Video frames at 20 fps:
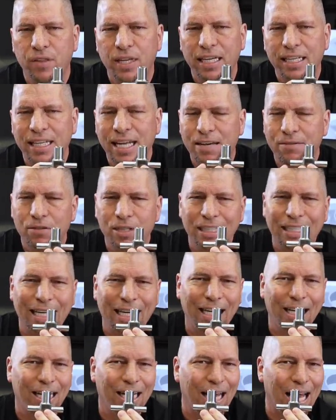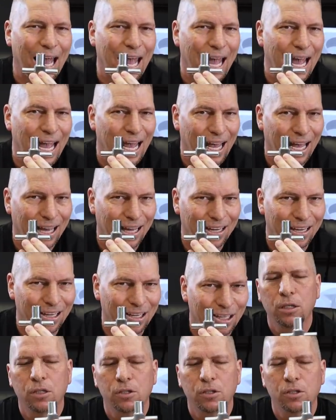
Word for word: they never get ahead.